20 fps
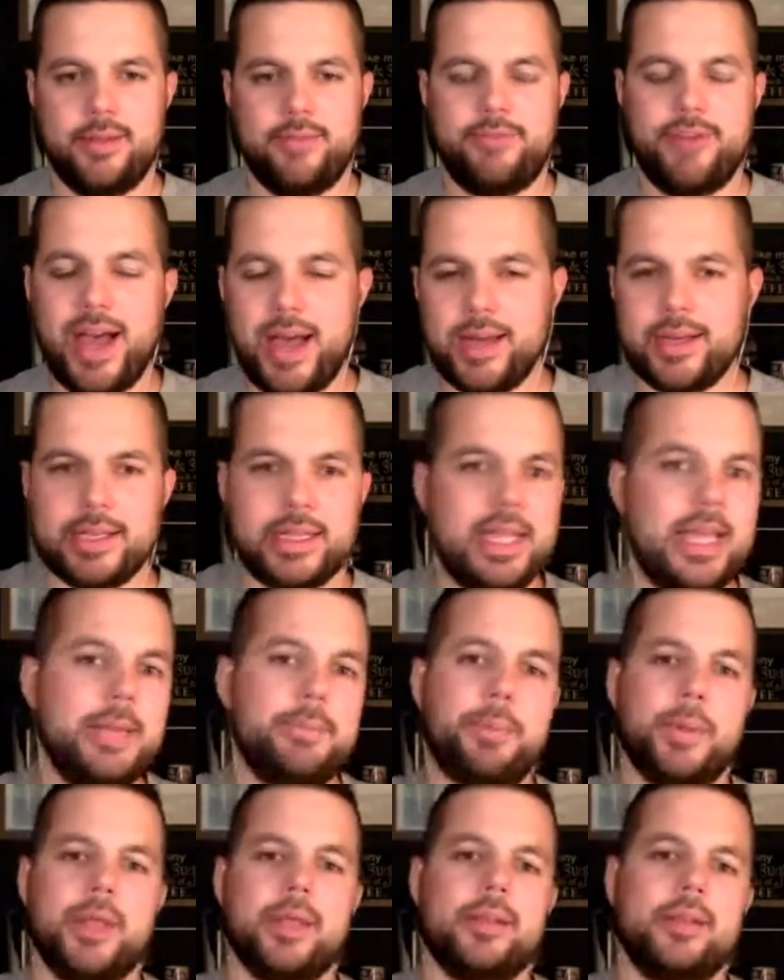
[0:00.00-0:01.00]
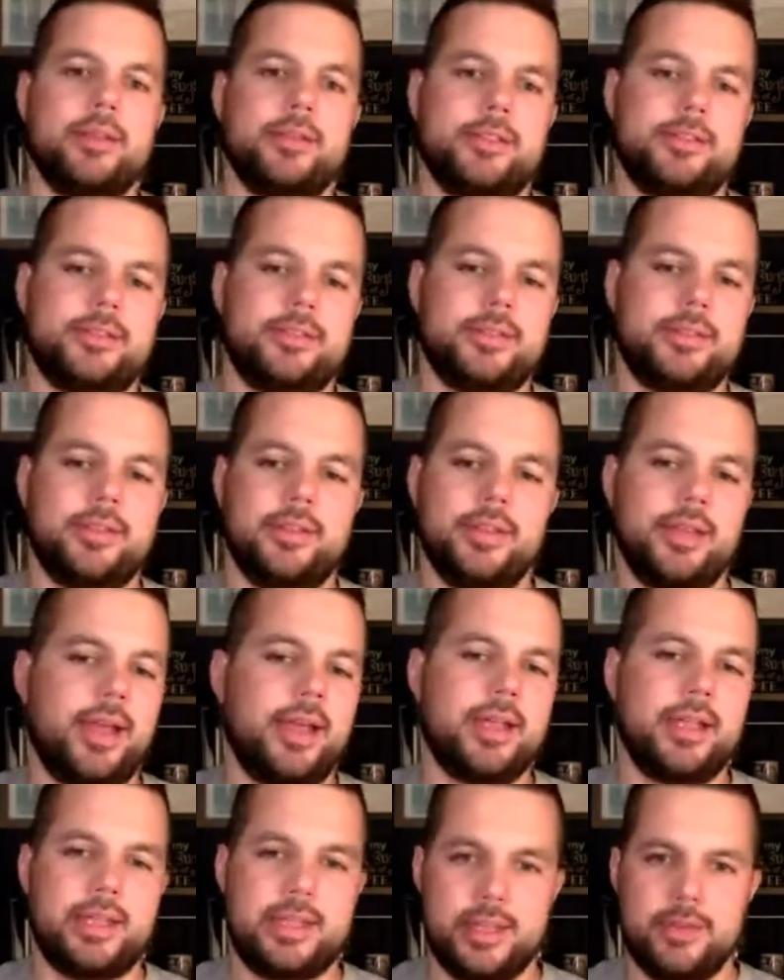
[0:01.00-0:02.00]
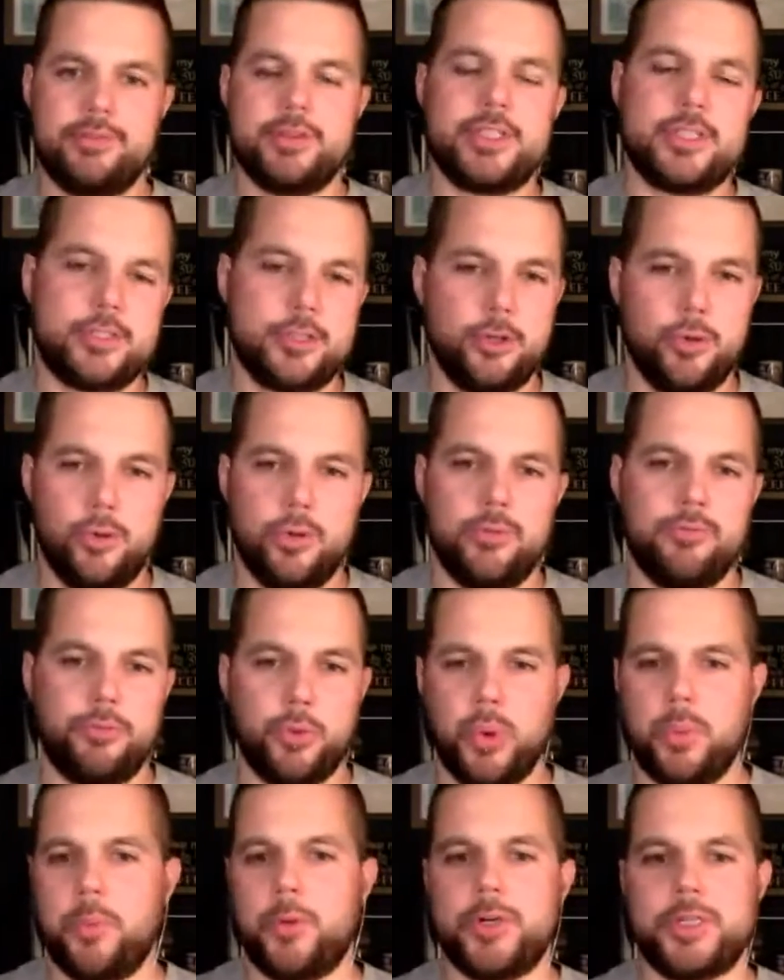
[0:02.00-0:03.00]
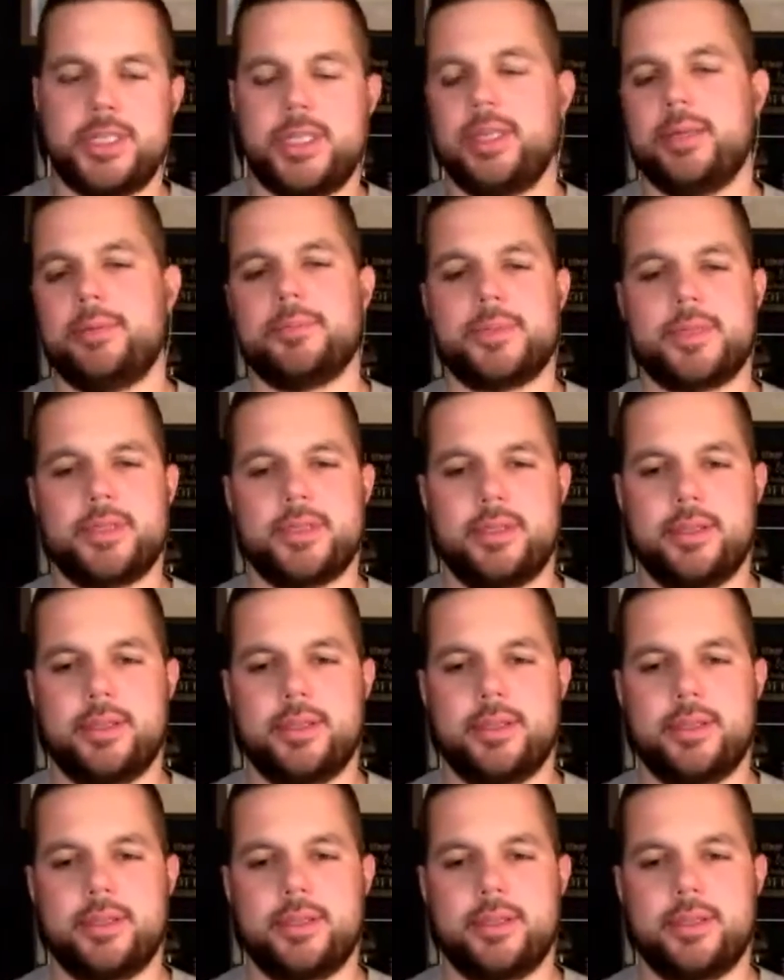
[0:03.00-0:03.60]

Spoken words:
Fine, keep it. Like, give us 2 or 4 more teams,